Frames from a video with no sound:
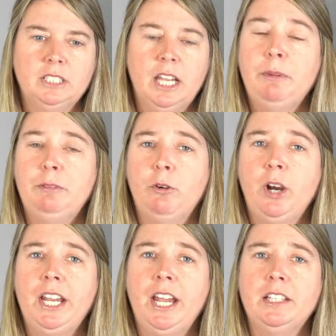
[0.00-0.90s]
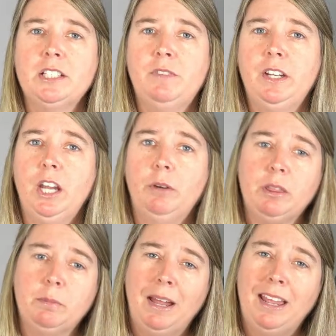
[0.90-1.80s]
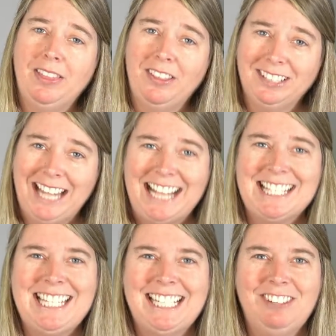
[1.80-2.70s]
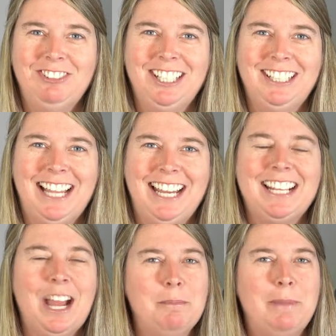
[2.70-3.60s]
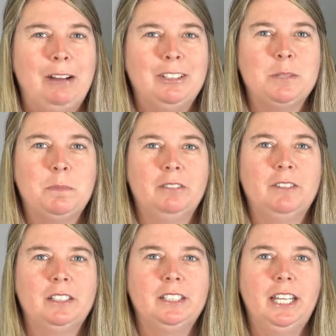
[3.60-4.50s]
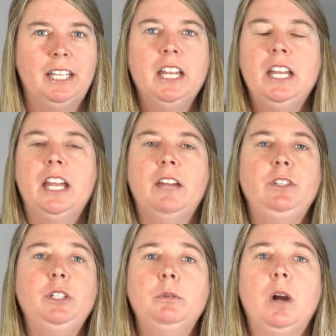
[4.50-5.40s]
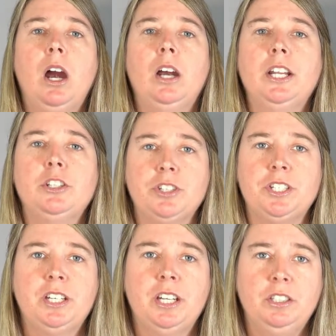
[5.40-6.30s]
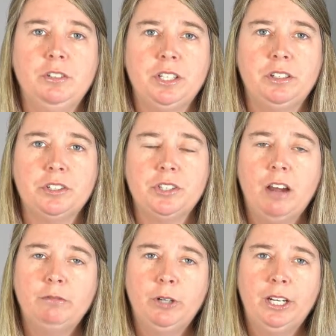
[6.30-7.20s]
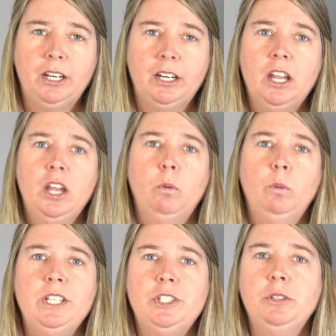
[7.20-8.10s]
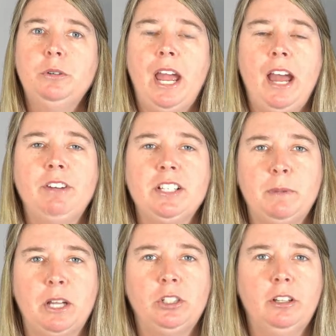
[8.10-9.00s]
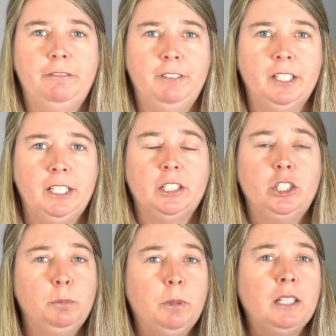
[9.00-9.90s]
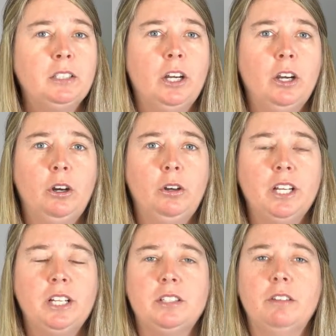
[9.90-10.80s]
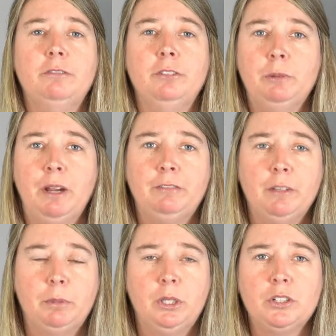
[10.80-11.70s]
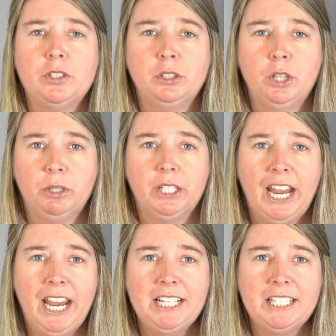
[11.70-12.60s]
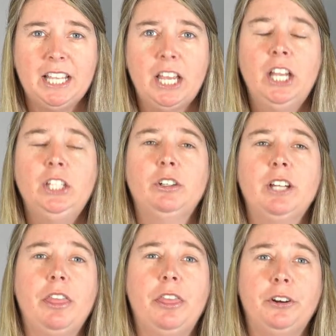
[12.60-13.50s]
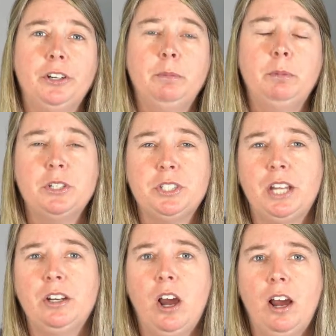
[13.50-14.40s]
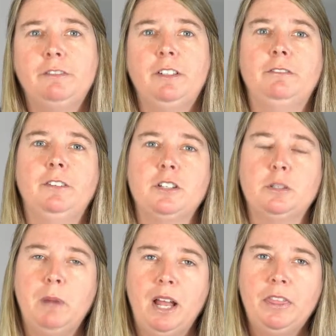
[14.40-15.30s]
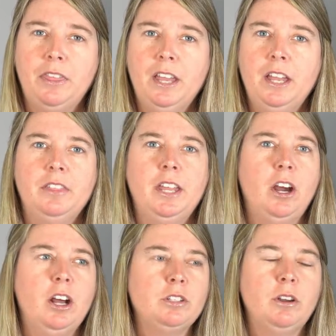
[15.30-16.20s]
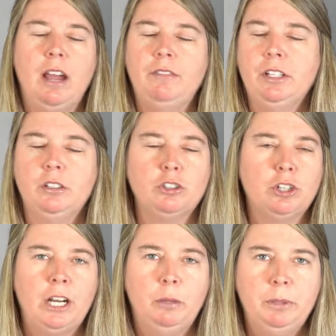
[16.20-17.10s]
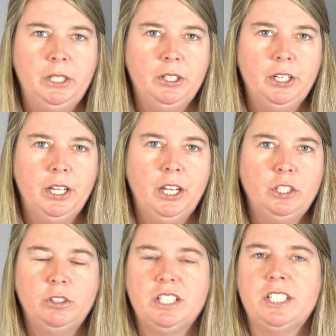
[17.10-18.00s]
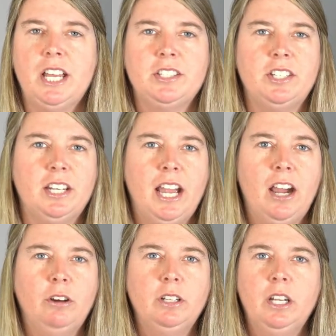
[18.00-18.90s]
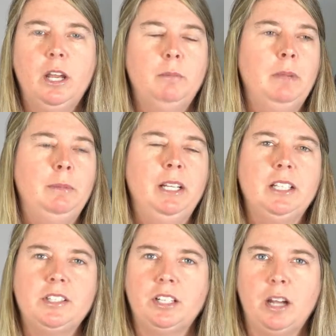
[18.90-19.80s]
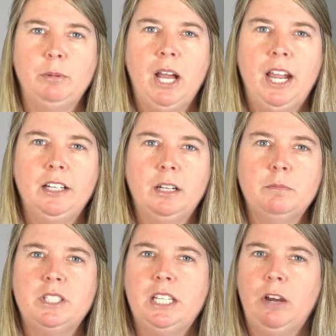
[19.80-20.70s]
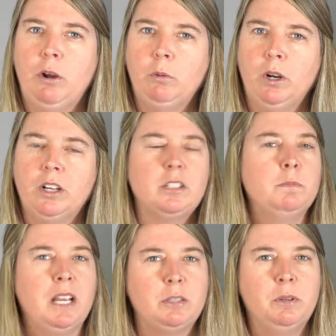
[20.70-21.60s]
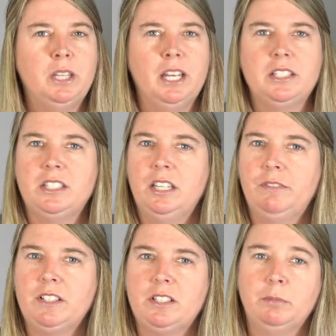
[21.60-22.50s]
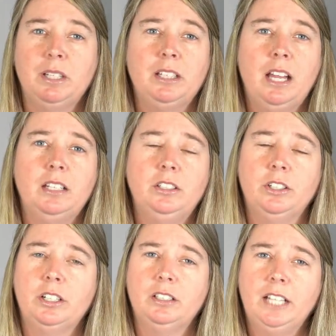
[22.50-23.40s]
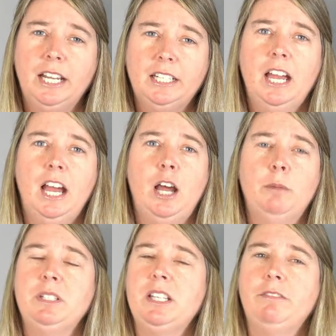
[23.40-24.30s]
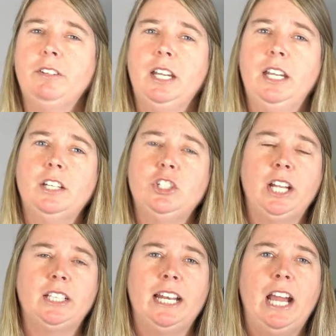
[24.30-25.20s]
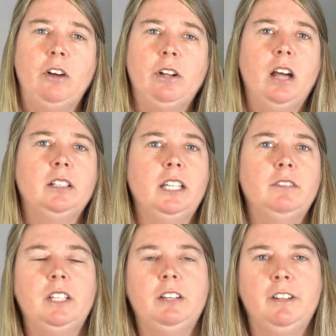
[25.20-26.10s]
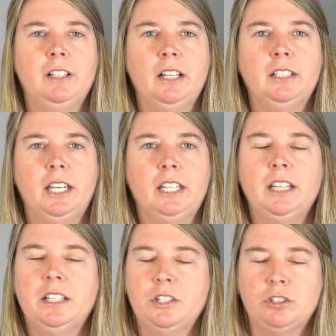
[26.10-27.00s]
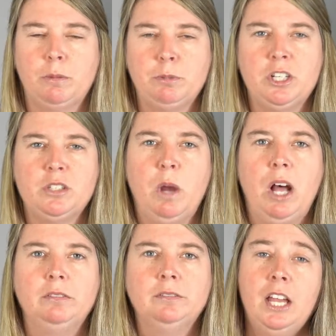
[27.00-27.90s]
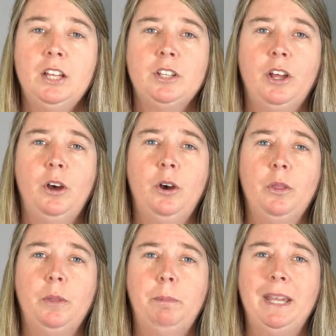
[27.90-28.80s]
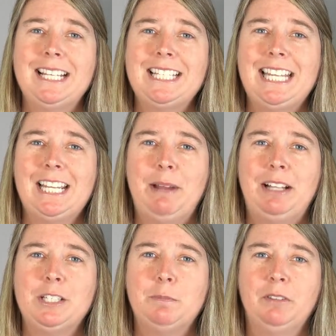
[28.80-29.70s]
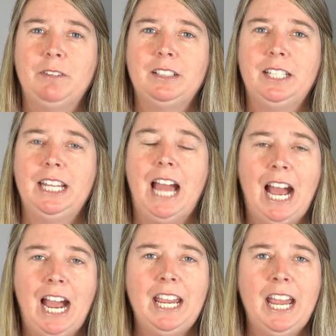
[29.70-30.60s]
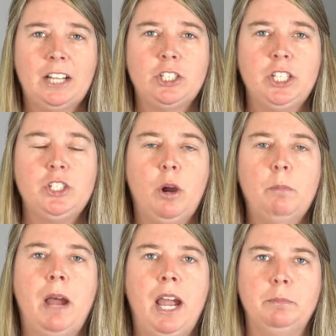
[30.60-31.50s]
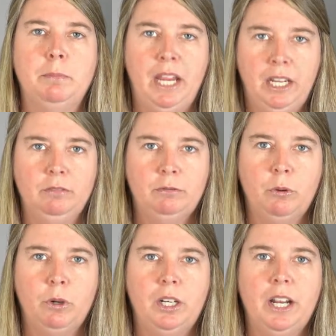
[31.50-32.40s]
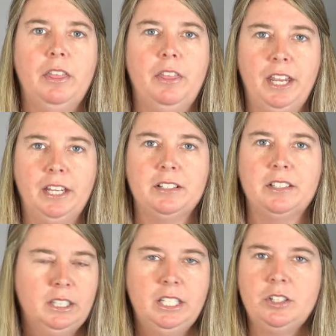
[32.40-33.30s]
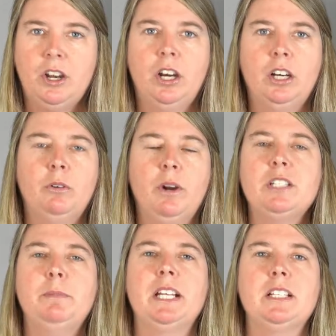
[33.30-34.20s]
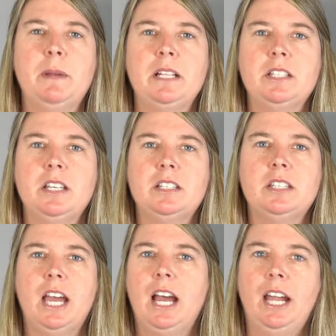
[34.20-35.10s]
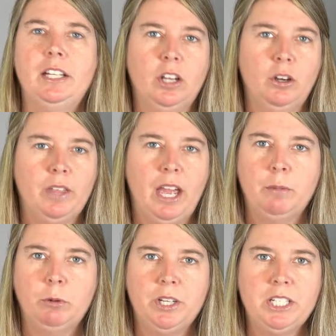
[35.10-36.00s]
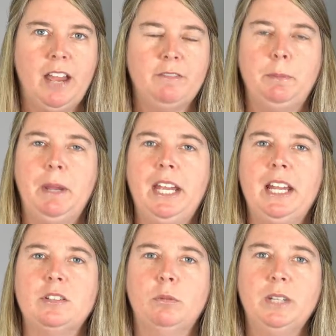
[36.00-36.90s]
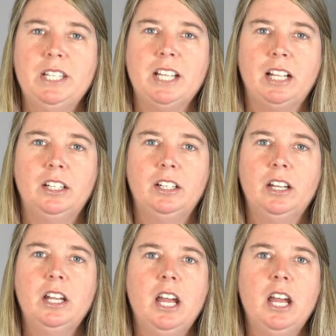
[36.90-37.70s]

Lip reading: And before I end this video with the last thing I really like about List Perfectly, if you are interested in using their software, we do have a special affiliate coupon code. It's Freeway Flippers lowercase. You'll get 30% off your first month. They also have a little trial period. You can test it out, maybe list a couple items, see how it works, mess with it, see if it's something that you're gonna like. But definitely check that out. I'll leave the affiliate link in the description as well. So the biggest thing about List Perfectly, I actually don't mind paying for things. These are going to be expenses that I know that I'm going to have to pay as a reseller.